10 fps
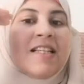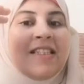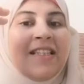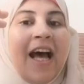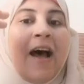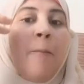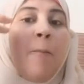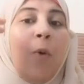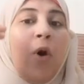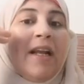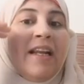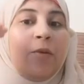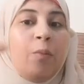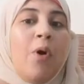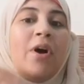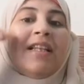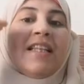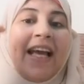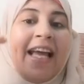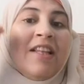the boiling point
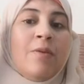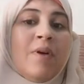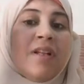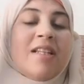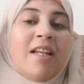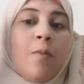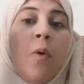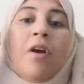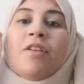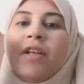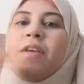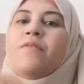and melting point